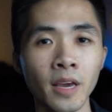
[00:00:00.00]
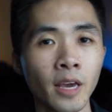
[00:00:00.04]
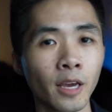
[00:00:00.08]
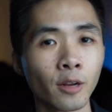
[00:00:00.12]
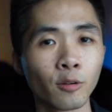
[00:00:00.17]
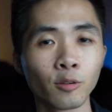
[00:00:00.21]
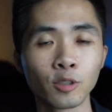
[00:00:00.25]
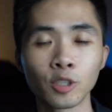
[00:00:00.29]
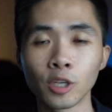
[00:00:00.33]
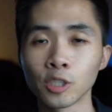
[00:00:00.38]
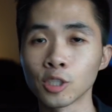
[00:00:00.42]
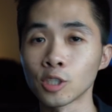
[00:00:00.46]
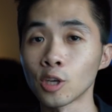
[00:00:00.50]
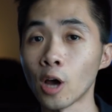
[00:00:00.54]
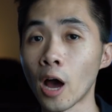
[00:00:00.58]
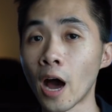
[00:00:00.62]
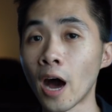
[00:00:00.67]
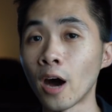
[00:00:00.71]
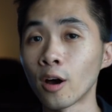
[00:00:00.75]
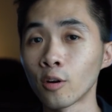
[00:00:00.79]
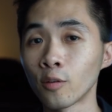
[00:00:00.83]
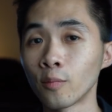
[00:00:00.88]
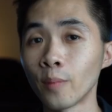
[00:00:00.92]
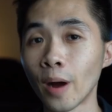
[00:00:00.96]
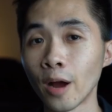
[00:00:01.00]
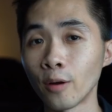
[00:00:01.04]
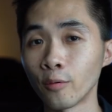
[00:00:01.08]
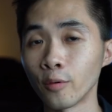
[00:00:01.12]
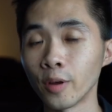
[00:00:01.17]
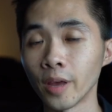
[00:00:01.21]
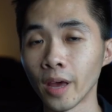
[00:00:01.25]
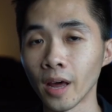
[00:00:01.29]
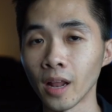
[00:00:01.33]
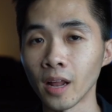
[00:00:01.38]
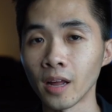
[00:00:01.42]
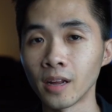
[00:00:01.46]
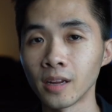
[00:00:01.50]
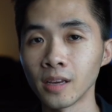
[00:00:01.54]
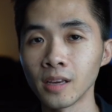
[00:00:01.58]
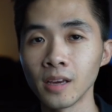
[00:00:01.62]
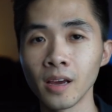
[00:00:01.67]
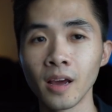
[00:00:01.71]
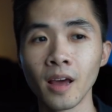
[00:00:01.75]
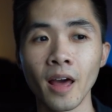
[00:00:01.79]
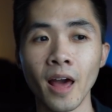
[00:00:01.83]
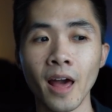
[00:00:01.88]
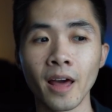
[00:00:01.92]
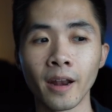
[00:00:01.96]
It was just out of my reality,
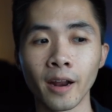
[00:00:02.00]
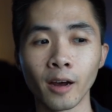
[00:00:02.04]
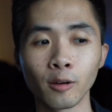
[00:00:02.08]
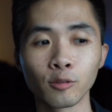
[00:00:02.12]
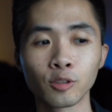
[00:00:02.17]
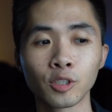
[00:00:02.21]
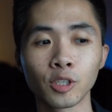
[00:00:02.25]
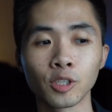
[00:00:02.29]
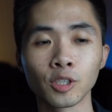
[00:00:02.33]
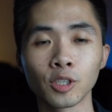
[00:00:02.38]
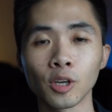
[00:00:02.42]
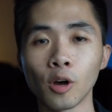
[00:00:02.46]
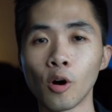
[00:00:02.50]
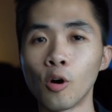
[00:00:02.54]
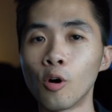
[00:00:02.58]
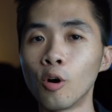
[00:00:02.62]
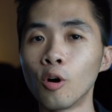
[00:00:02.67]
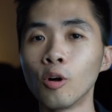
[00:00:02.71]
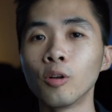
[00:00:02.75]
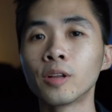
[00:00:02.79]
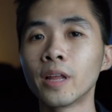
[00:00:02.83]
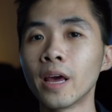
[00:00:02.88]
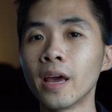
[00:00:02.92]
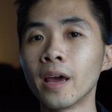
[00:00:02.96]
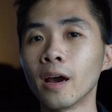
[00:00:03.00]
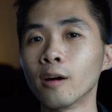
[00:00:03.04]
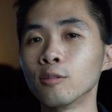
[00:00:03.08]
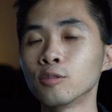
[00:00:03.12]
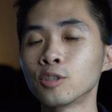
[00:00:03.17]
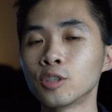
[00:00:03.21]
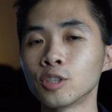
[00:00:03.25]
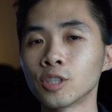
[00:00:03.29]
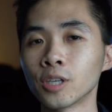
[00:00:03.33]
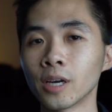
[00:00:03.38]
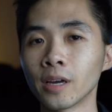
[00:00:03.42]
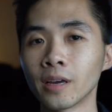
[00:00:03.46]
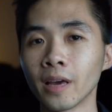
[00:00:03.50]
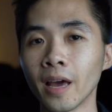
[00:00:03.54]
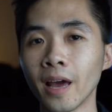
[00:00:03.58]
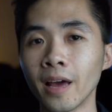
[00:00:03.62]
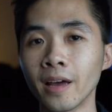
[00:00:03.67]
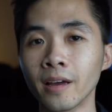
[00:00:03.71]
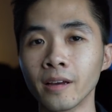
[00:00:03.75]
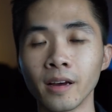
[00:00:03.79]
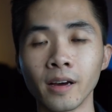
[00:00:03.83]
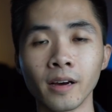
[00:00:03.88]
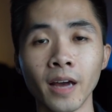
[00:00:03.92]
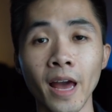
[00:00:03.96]
and I was just all day I was just like
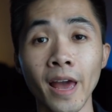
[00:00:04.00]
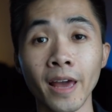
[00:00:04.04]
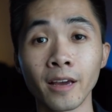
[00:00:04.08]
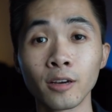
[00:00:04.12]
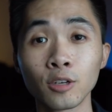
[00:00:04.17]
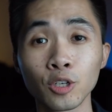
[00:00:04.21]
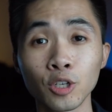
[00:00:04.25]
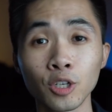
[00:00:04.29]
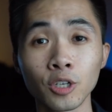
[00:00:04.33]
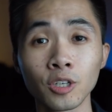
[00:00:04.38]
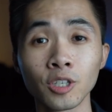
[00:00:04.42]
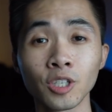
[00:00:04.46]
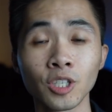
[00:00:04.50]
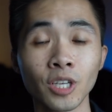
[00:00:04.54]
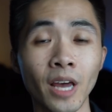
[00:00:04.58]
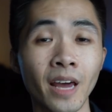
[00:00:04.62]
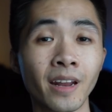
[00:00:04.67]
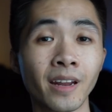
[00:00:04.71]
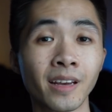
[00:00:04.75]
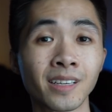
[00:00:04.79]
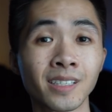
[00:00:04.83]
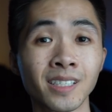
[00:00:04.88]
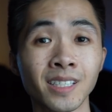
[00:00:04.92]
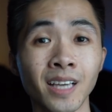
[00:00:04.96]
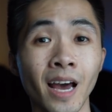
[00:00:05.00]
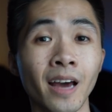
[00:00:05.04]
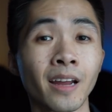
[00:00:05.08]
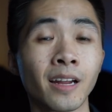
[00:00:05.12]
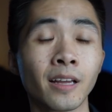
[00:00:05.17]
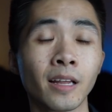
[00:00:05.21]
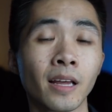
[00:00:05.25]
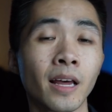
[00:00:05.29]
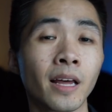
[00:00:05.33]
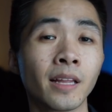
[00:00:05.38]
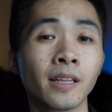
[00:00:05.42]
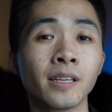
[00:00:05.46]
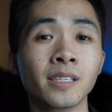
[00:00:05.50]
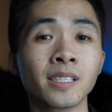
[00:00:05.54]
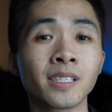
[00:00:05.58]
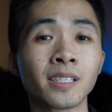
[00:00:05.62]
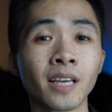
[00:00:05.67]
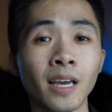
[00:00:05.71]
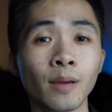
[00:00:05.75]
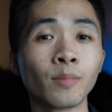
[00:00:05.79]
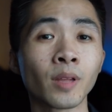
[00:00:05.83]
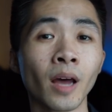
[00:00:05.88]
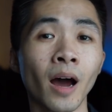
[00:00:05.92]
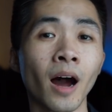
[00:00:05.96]
anxious and excited at the
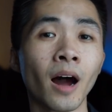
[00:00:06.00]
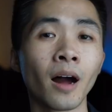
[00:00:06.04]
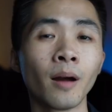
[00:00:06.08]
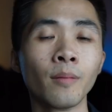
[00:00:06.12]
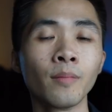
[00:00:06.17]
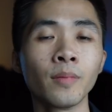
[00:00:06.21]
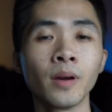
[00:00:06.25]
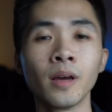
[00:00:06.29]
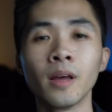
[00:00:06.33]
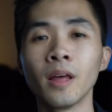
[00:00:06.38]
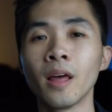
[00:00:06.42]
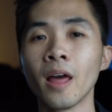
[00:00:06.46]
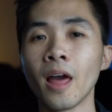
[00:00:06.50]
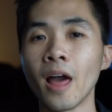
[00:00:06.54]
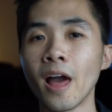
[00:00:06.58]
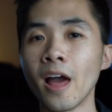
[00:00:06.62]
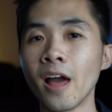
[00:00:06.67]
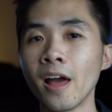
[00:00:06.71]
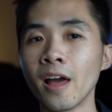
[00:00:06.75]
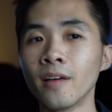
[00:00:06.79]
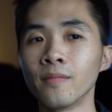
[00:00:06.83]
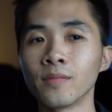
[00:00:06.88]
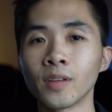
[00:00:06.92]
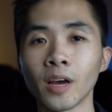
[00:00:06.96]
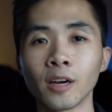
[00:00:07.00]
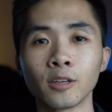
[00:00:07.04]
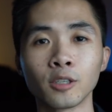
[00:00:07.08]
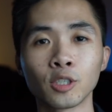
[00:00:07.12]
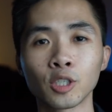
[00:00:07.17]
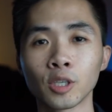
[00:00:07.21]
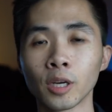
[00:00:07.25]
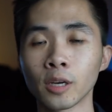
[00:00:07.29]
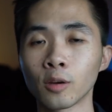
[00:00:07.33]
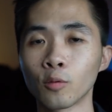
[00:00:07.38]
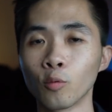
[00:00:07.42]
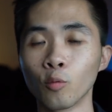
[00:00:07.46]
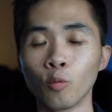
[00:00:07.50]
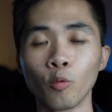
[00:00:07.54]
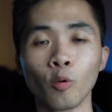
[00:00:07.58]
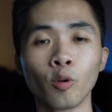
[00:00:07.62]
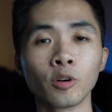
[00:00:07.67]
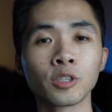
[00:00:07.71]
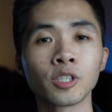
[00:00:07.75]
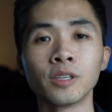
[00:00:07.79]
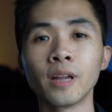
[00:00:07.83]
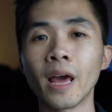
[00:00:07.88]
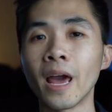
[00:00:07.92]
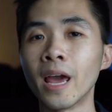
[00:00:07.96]
same time, and I just like
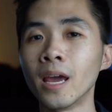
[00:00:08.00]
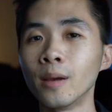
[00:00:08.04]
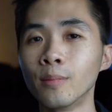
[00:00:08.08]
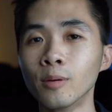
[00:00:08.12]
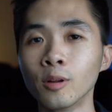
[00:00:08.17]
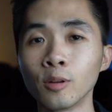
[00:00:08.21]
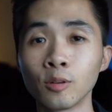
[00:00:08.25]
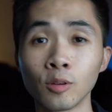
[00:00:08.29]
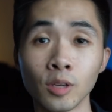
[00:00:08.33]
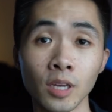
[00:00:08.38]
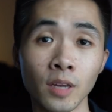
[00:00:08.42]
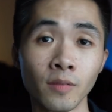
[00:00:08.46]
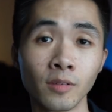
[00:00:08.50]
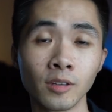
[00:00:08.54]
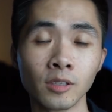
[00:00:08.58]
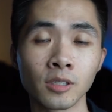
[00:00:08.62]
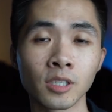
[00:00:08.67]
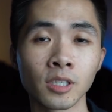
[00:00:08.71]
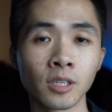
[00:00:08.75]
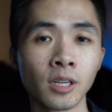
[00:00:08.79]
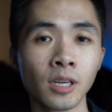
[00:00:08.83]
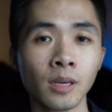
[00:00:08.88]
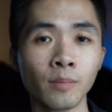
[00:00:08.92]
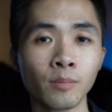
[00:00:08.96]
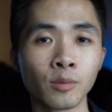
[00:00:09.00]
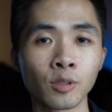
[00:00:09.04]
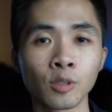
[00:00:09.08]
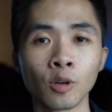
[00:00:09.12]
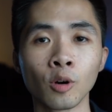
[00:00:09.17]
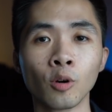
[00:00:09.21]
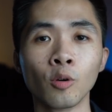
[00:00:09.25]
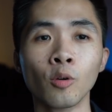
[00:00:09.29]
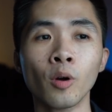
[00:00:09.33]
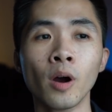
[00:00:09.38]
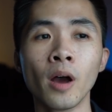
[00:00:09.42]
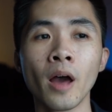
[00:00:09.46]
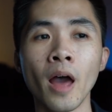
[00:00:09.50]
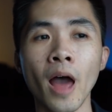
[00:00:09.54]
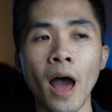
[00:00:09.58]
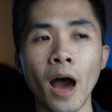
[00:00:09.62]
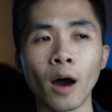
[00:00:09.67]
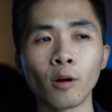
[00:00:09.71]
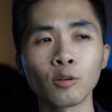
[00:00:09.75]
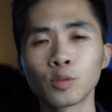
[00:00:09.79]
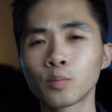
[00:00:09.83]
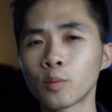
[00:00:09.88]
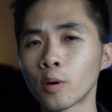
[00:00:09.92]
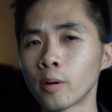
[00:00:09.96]
wasn't able to even sleep. So
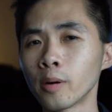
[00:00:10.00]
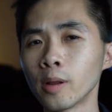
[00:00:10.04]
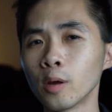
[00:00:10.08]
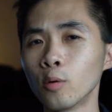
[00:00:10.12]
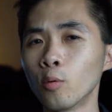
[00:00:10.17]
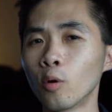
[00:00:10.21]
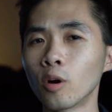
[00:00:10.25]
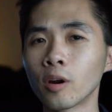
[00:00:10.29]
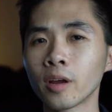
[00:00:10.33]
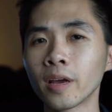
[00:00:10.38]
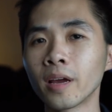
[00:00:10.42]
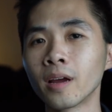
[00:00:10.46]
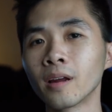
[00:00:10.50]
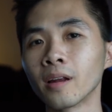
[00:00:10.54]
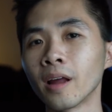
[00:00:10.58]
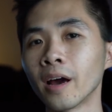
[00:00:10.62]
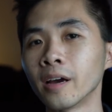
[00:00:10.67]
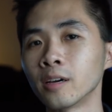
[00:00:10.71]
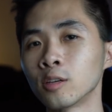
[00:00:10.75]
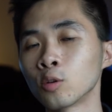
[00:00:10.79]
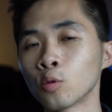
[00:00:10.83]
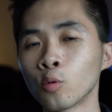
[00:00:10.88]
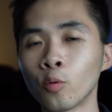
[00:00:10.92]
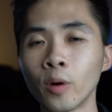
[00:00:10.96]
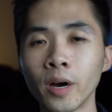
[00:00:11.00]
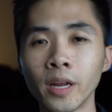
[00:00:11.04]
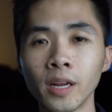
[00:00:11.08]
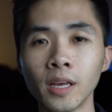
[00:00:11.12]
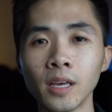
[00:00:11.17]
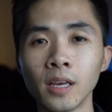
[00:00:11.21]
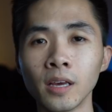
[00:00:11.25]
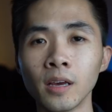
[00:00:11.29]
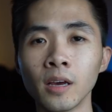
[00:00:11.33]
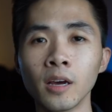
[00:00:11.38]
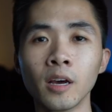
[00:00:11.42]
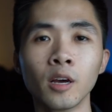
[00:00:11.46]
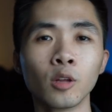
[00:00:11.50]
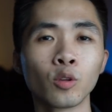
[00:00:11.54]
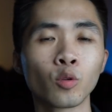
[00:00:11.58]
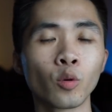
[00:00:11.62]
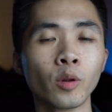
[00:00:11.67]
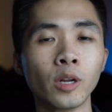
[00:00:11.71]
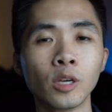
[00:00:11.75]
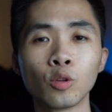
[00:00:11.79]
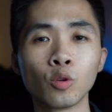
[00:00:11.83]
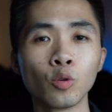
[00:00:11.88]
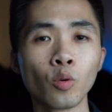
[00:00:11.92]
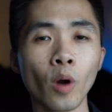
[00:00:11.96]
I was probably working like 20,
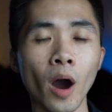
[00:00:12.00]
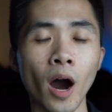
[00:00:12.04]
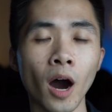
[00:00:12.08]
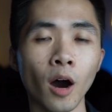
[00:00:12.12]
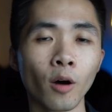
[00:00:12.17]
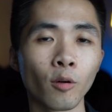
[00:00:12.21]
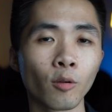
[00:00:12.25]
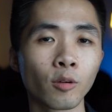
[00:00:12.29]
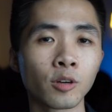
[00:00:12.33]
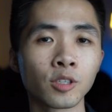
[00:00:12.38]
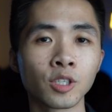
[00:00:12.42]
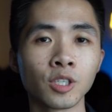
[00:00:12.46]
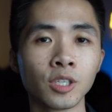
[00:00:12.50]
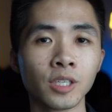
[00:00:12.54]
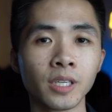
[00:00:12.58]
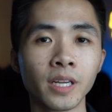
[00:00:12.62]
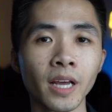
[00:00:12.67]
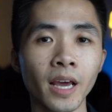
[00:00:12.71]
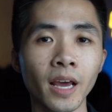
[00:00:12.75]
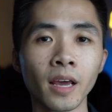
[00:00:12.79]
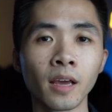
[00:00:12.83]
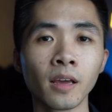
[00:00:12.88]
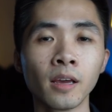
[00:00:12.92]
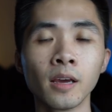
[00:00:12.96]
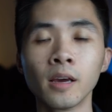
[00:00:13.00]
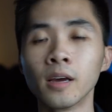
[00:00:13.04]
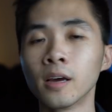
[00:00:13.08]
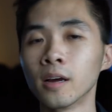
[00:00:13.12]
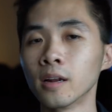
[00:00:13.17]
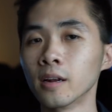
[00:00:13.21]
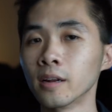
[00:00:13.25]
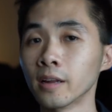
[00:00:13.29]
22 hours a day.